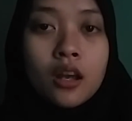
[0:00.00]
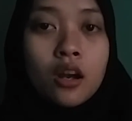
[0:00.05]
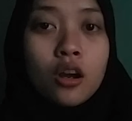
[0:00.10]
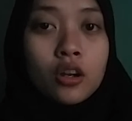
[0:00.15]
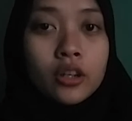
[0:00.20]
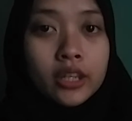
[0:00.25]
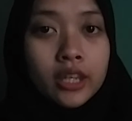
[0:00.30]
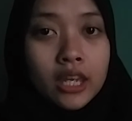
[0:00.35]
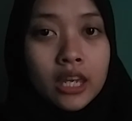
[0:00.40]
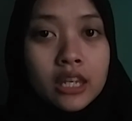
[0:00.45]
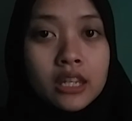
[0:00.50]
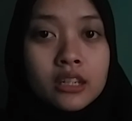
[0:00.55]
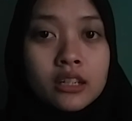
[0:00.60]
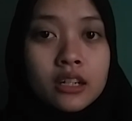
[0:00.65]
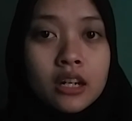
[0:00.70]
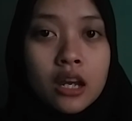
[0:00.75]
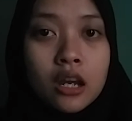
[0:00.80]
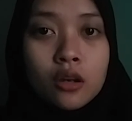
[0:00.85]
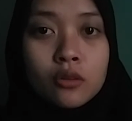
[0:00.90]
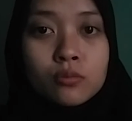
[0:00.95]
Okay,
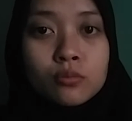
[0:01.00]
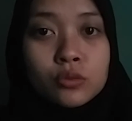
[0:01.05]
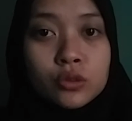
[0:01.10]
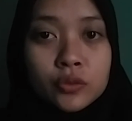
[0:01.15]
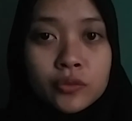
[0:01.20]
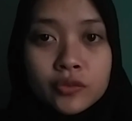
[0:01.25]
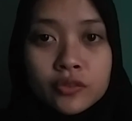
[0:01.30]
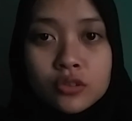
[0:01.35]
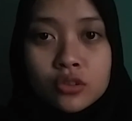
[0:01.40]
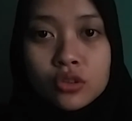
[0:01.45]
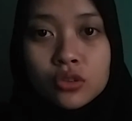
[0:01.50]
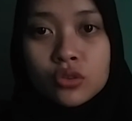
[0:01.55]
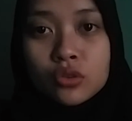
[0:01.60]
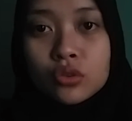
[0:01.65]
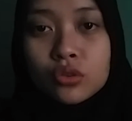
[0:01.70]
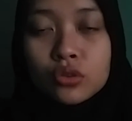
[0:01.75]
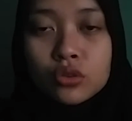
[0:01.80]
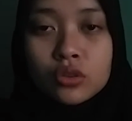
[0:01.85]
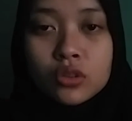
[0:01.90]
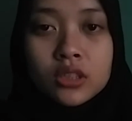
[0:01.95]
now move
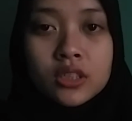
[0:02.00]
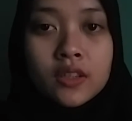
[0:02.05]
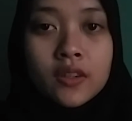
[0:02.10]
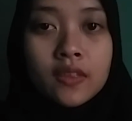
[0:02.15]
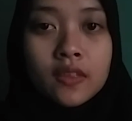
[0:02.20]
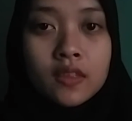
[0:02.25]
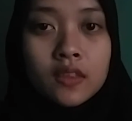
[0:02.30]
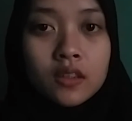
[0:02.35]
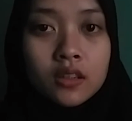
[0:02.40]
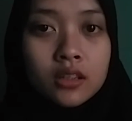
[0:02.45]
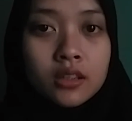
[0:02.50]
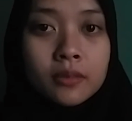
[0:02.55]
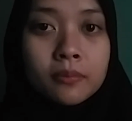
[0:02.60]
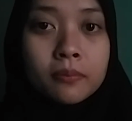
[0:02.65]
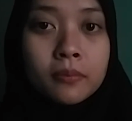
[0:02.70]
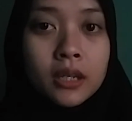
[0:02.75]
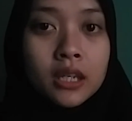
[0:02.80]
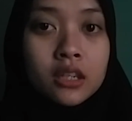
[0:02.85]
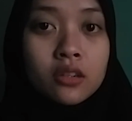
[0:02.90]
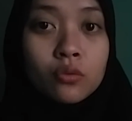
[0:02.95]
to the third
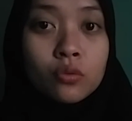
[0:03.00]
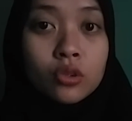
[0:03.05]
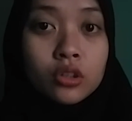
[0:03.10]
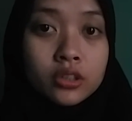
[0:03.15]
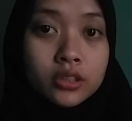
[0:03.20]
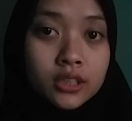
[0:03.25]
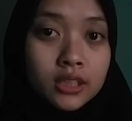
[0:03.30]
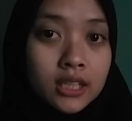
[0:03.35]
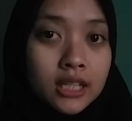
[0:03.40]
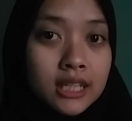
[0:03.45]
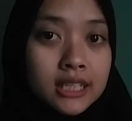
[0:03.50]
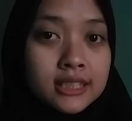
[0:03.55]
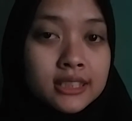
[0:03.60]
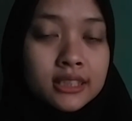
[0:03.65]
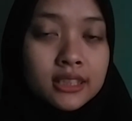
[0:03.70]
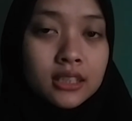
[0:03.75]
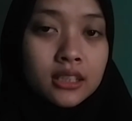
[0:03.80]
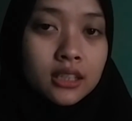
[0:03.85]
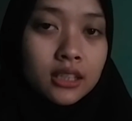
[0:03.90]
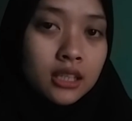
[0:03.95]
main word
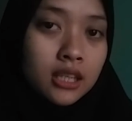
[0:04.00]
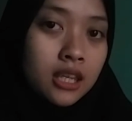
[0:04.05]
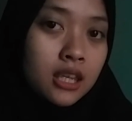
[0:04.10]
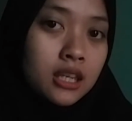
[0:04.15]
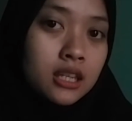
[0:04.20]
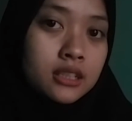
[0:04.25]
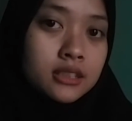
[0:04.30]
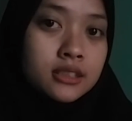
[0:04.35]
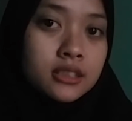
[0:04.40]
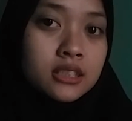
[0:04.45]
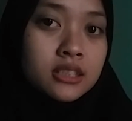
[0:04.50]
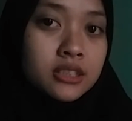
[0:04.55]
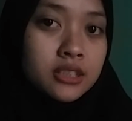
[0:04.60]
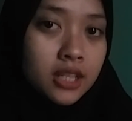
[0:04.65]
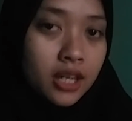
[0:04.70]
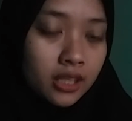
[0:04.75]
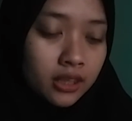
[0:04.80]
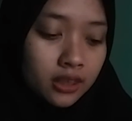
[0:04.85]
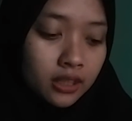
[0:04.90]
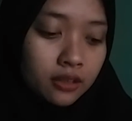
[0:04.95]
class is
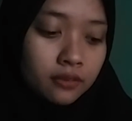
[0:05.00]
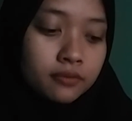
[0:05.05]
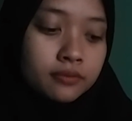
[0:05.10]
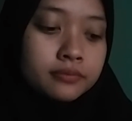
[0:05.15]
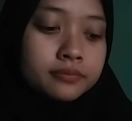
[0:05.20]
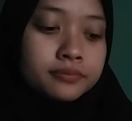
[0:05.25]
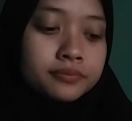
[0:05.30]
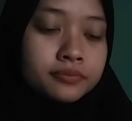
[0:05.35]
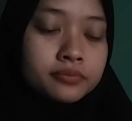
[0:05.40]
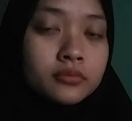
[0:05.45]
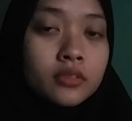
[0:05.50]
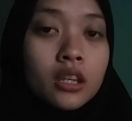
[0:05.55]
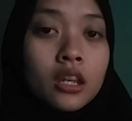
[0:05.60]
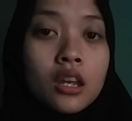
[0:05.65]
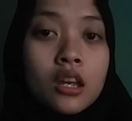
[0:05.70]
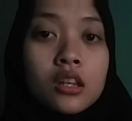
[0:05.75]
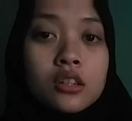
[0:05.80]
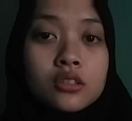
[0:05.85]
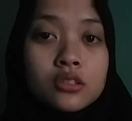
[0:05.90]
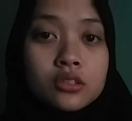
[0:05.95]
adjective.
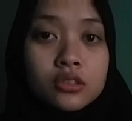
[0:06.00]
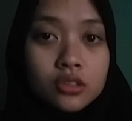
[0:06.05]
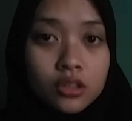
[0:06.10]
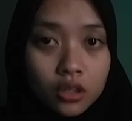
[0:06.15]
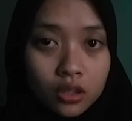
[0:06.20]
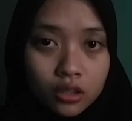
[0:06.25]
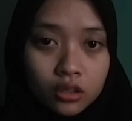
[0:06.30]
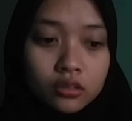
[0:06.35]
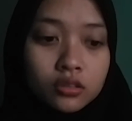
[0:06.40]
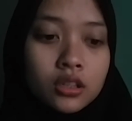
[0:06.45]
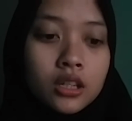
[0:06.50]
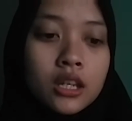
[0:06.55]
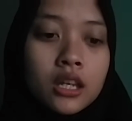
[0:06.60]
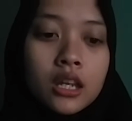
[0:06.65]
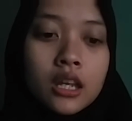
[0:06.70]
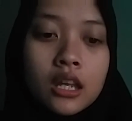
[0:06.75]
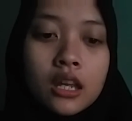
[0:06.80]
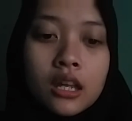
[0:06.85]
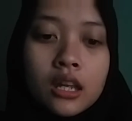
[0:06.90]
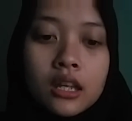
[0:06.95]
So,
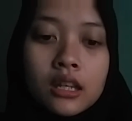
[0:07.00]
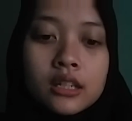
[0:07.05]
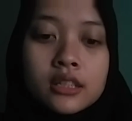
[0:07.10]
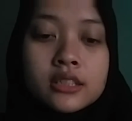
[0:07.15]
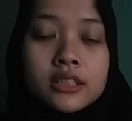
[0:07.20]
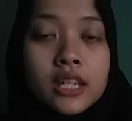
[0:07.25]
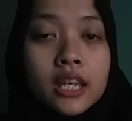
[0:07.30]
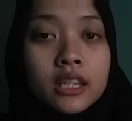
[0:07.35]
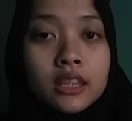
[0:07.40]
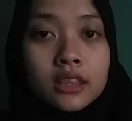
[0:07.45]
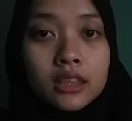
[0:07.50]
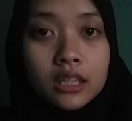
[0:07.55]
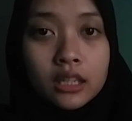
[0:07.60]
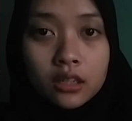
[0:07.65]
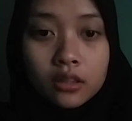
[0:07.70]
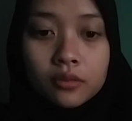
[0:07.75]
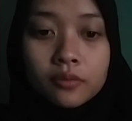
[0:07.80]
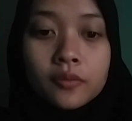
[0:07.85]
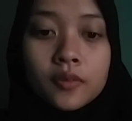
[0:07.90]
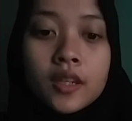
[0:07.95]

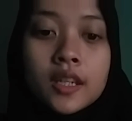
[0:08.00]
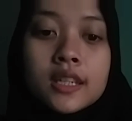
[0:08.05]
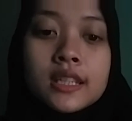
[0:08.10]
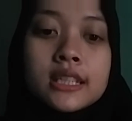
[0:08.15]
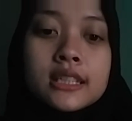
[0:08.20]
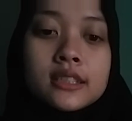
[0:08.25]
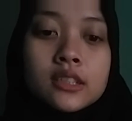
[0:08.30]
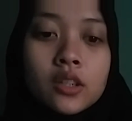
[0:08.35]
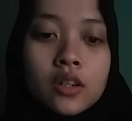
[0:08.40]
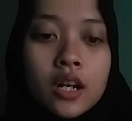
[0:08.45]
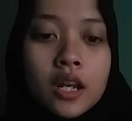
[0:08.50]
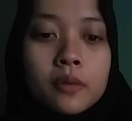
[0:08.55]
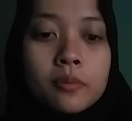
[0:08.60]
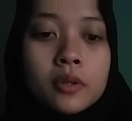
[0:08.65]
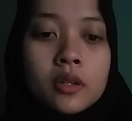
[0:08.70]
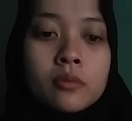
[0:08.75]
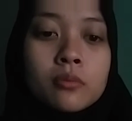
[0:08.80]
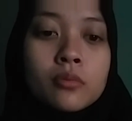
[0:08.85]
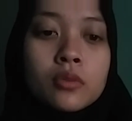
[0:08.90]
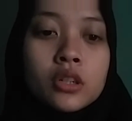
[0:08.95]
adjective describe
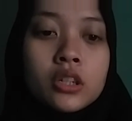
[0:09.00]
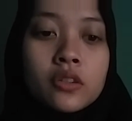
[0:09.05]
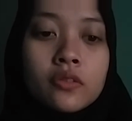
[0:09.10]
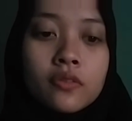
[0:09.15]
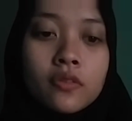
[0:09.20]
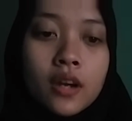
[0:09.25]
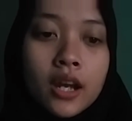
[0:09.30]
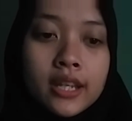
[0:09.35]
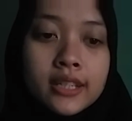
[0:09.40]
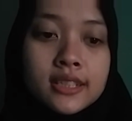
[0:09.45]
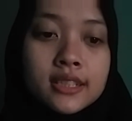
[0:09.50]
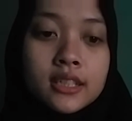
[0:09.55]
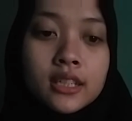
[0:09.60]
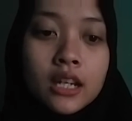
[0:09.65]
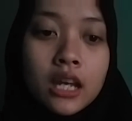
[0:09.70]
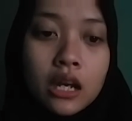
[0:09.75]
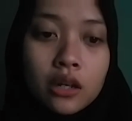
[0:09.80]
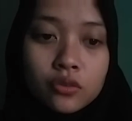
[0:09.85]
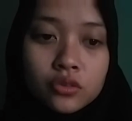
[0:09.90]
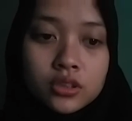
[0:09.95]
or modifies
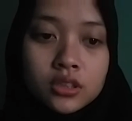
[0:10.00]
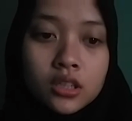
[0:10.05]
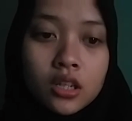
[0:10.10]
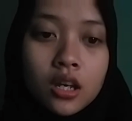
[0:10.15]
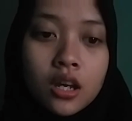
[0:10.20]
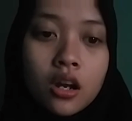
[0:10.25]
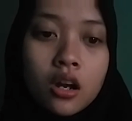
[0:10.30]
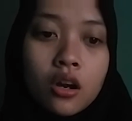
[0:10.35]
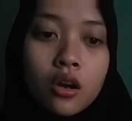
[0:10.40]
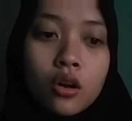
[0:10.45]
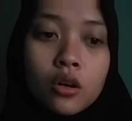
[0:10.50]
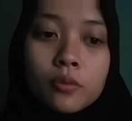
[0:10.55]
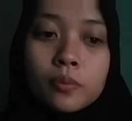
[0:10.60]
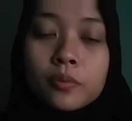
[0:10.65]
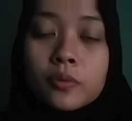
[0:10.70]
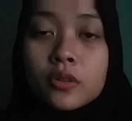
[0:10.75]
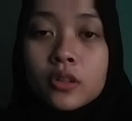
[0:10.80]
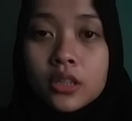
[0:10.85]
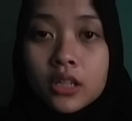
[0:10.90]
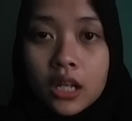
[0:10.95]
nouns or
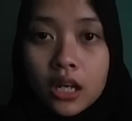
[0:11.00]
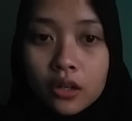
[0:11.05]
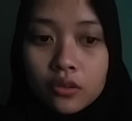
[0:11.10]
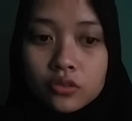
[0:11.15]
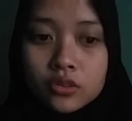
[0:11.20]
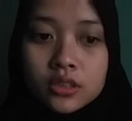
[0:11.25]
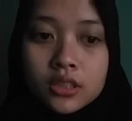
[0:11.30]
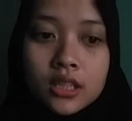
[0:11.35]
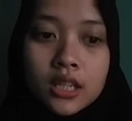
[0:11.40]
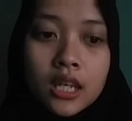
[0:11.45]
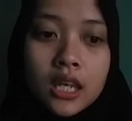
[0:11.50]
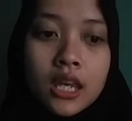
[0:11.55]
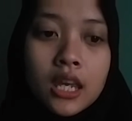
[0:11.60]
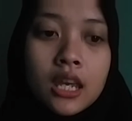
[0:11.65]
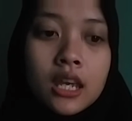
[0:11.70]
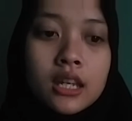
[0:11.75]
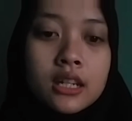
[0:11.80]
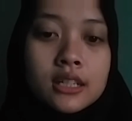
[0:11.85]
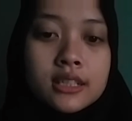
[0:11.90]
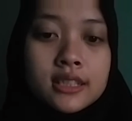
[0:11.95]
pronouns
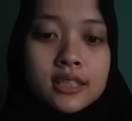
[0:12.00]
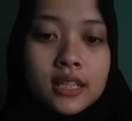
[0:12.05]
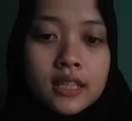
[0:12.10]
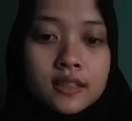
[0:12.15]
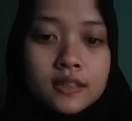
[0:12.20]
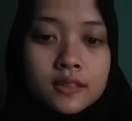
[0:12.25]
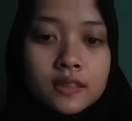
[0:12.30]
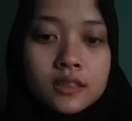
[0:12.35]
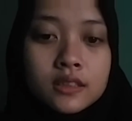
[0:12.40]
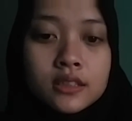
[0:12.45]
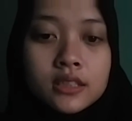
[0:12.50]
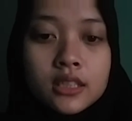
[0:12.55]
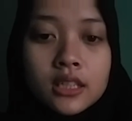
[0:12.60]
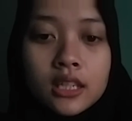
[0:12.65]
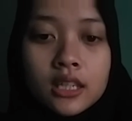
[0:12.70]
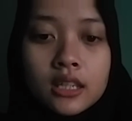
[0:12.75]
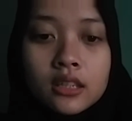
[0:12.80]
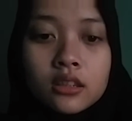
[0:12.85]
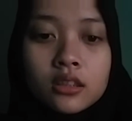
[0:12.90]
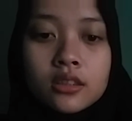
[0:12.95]
and a sentence,
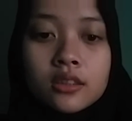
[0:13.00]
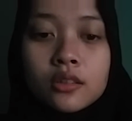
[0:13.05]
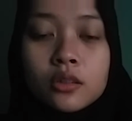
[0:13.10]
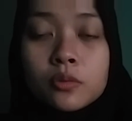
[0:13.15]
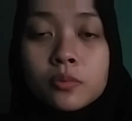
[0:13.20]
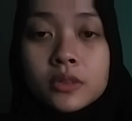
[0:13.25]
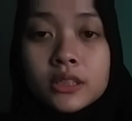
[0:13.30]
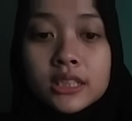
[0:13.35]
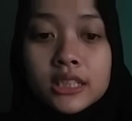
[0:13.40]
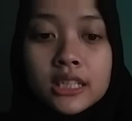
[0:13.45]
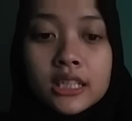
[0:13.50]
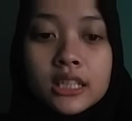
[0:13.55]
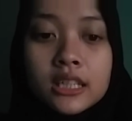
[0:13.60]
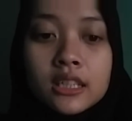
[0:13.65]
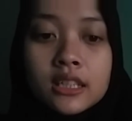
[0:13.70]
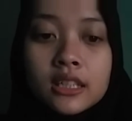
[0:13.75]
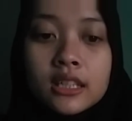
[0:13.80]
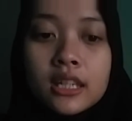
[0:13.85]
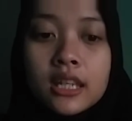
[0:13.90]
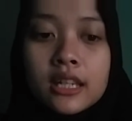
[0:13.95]
it normally
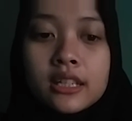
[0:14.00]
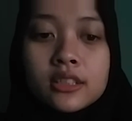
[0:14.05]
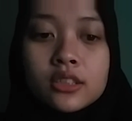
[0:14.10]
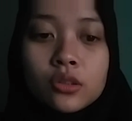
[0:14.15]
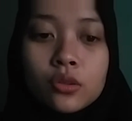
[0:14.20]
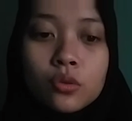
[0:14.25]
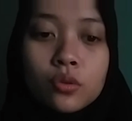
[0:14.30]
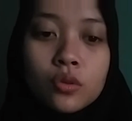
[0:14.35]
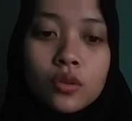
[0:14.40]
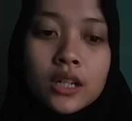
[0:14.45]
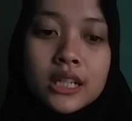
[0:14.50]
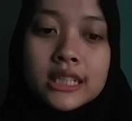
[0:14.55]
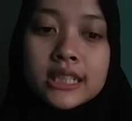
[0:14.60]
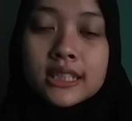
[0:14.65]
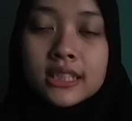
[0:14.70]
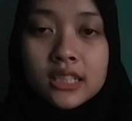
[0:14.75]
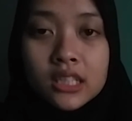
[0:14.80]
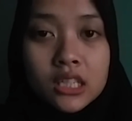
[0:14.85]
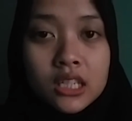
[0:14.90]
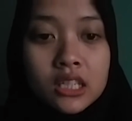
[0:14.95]
indicates
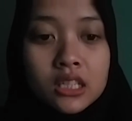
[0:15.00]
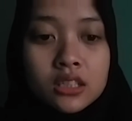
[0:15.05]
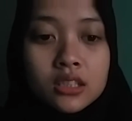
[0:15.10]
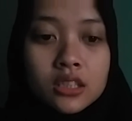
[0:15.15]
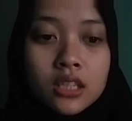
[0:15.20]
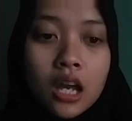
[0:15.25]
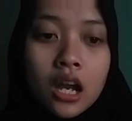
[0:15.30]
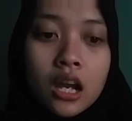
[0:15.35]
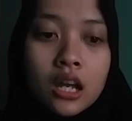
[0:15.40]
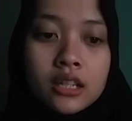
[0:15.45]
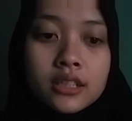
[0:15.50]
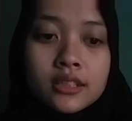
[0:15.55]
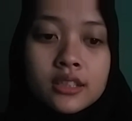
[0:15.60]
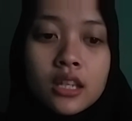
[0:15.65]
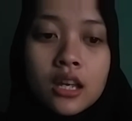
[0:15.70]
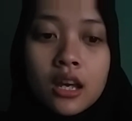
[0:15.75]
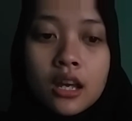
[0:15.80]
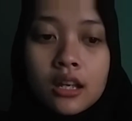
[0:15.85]
quality, size,